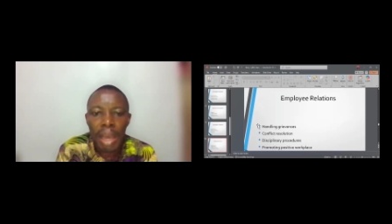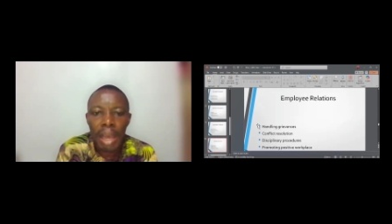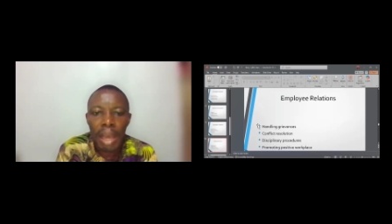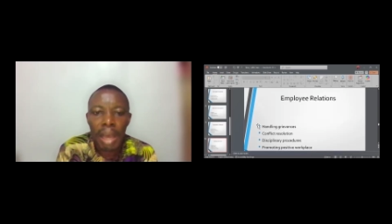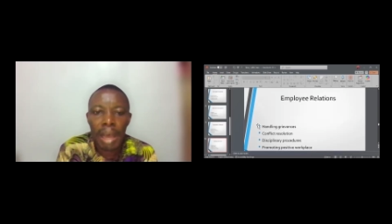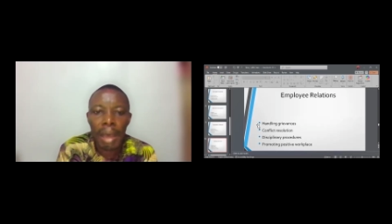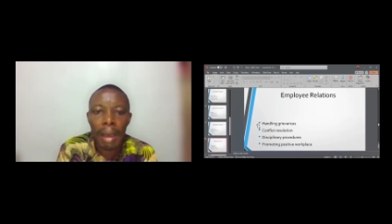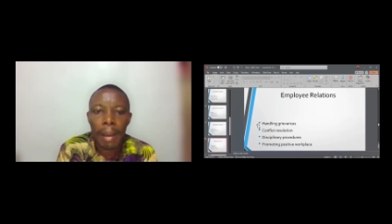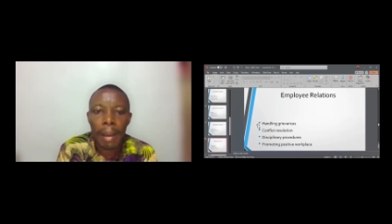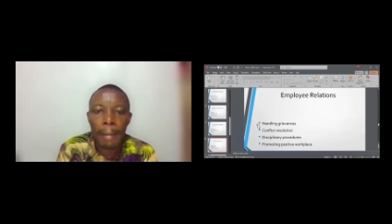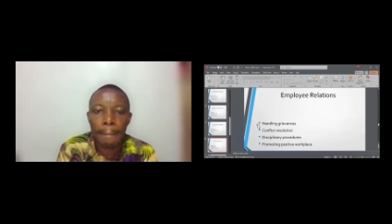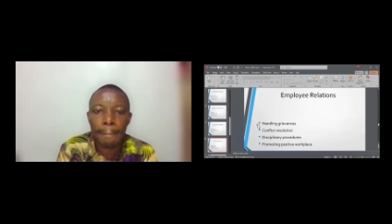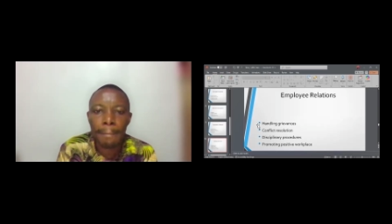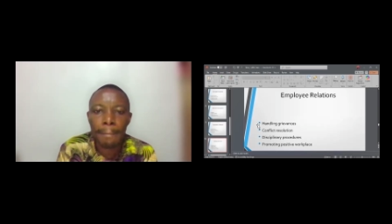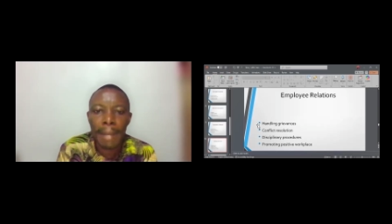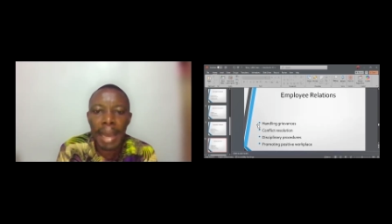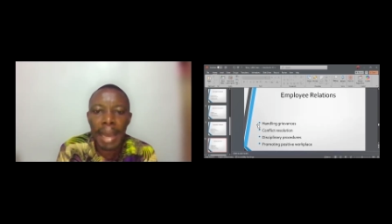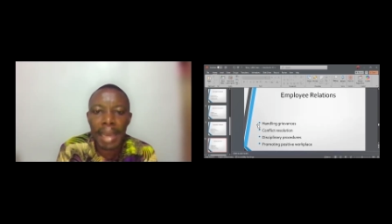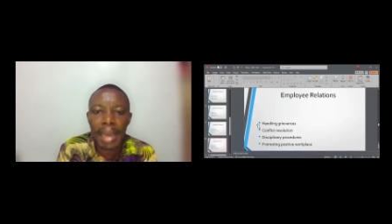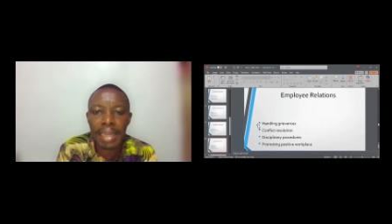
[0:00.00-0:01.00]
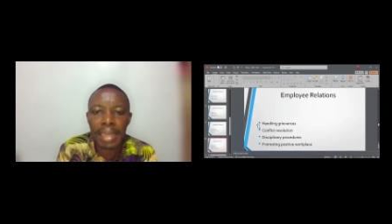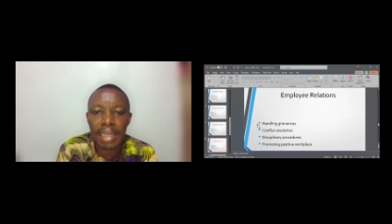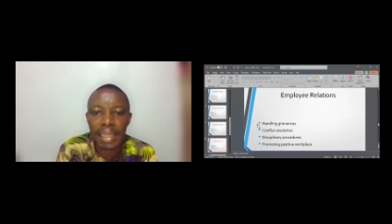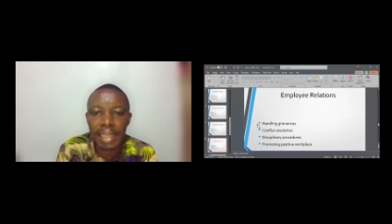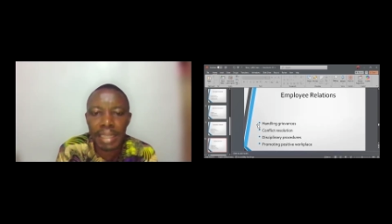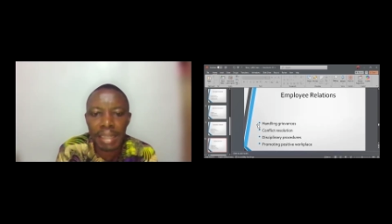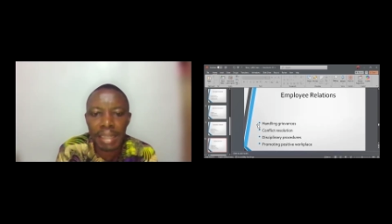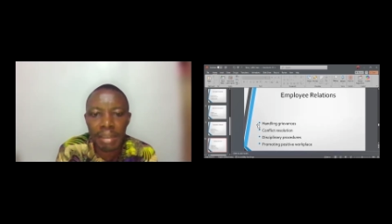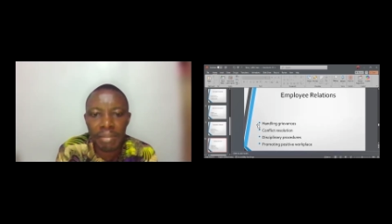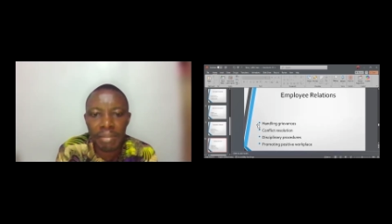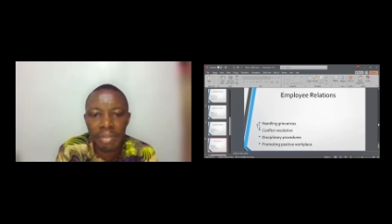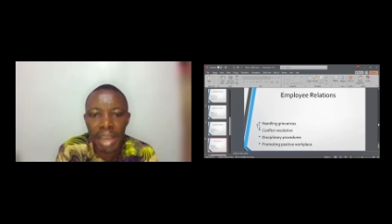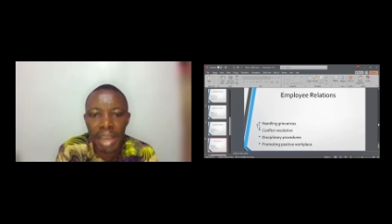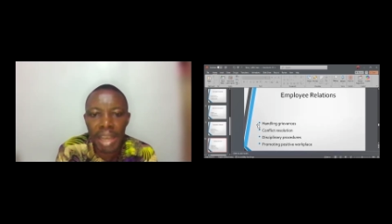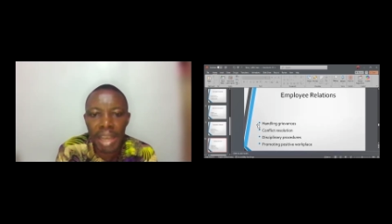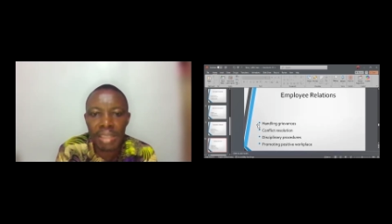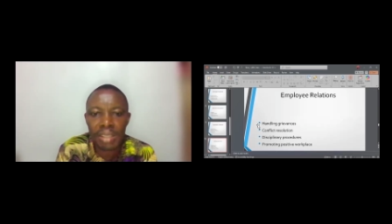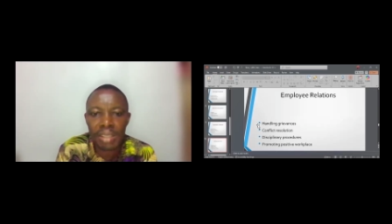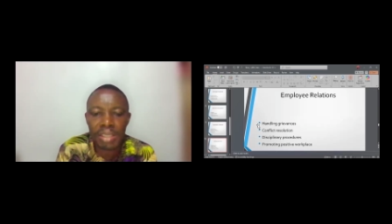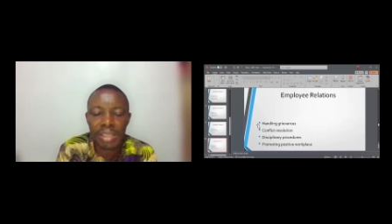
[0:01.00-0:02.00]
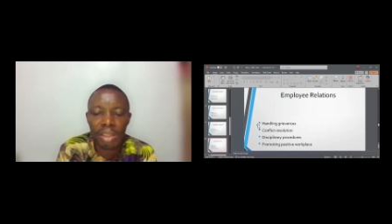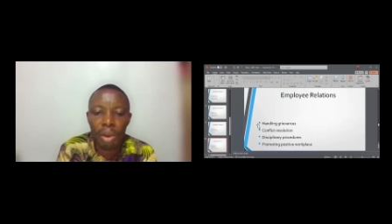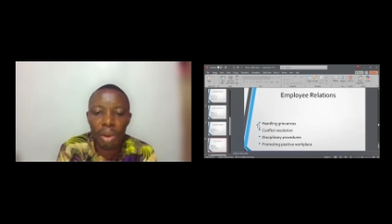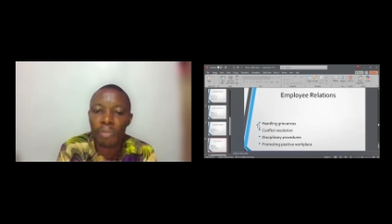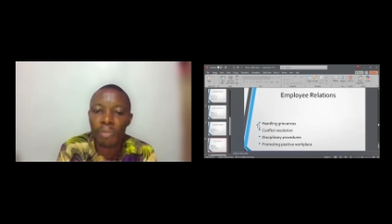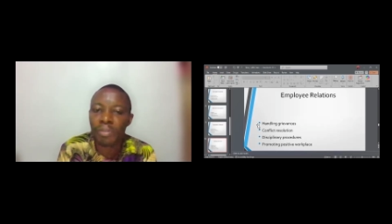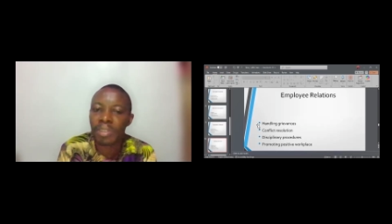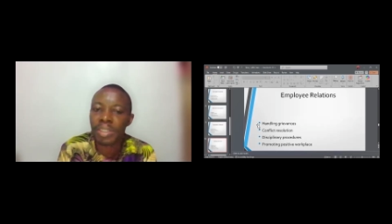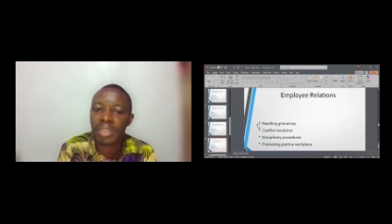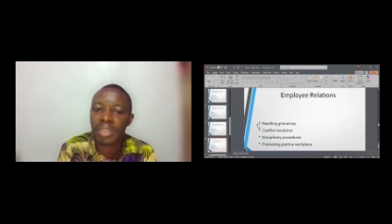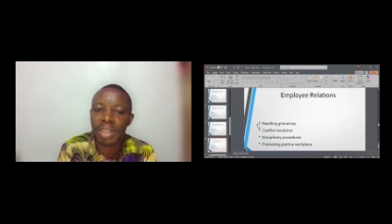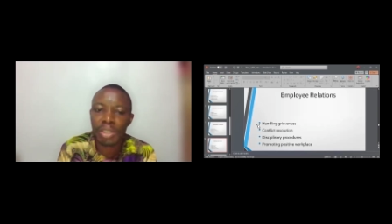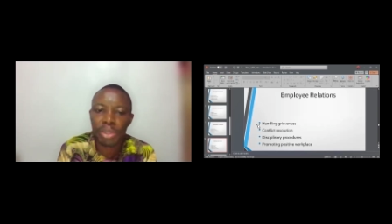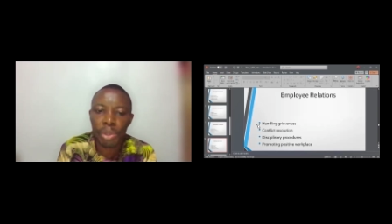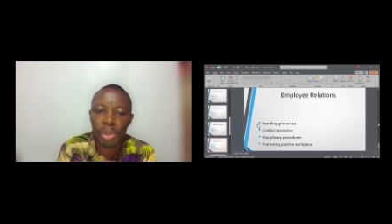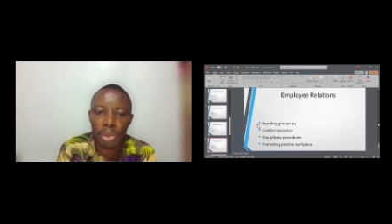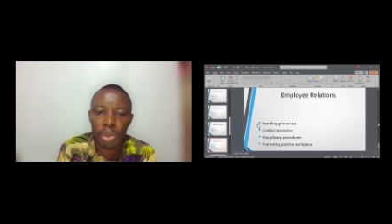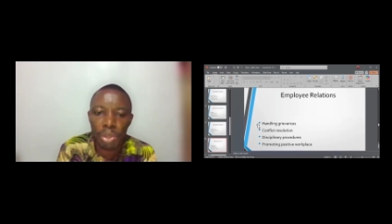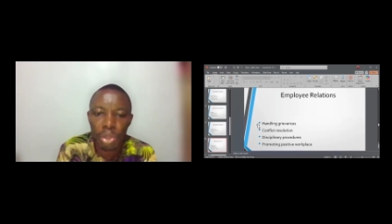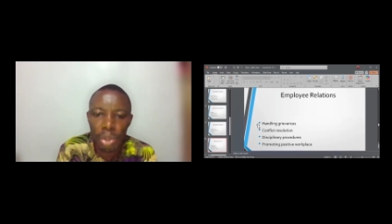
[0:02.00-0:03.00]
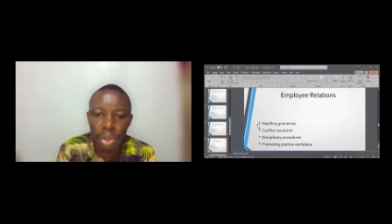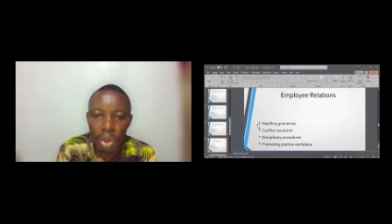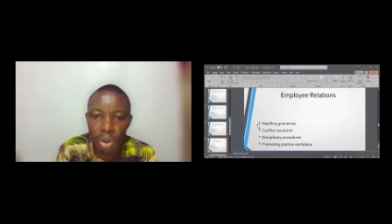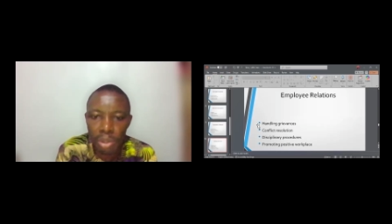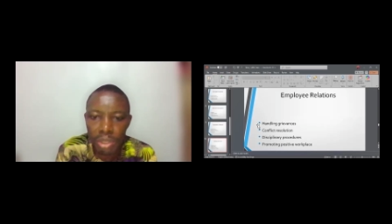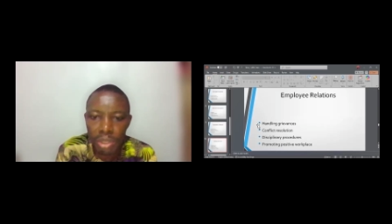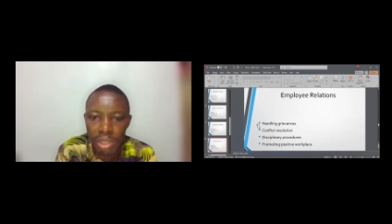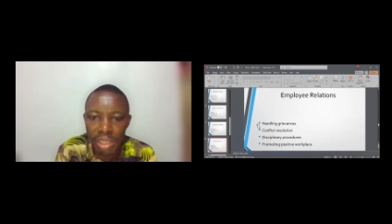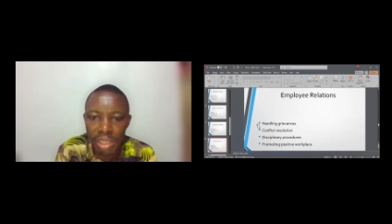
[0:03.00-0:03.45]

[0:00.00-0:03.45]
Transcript: handling grievance, conflict resolution,